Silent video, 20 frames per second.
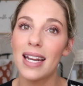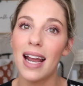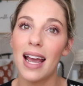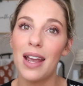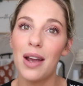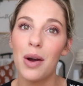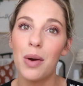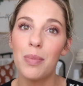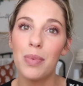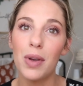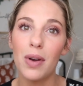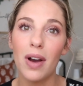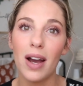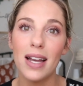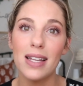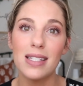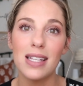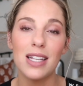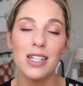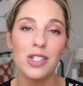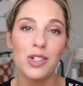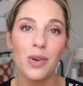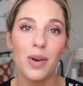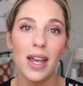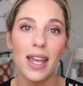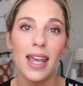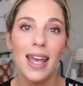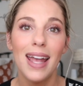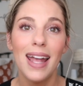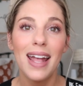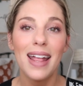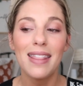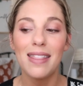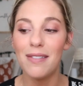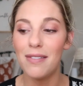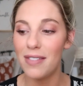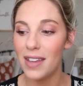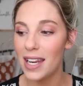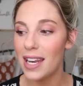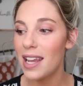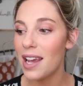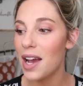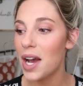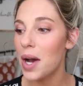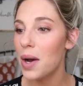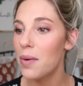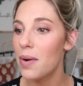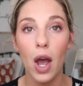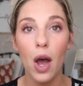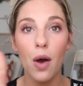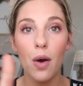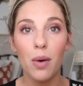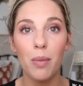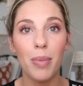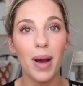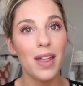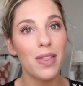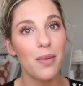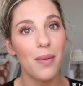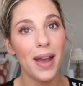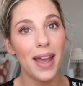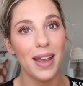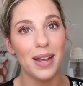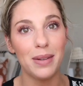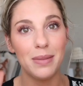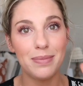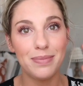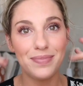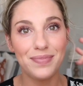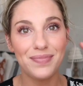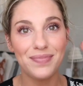I hope you guys enjoy the video. Oh, by the way,